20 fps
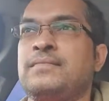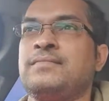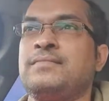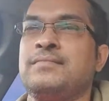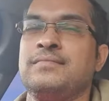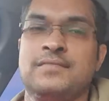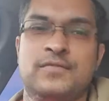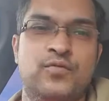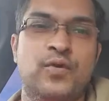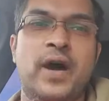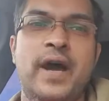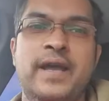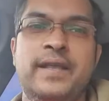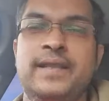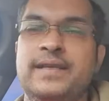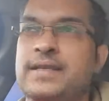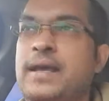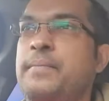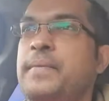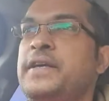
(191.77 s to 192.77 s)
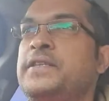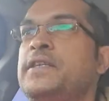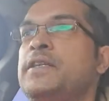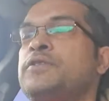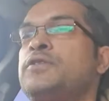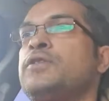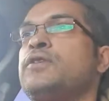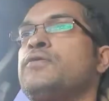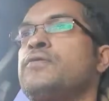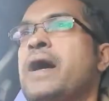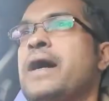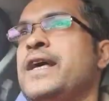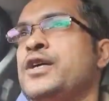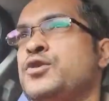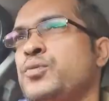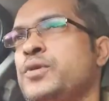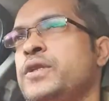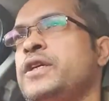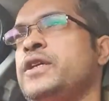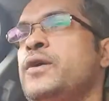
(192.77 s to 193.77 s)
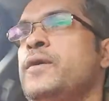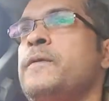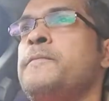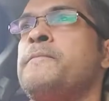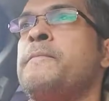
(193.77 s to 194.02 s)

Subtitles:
Right? Does that make sense to you? Now, that's what they're doing.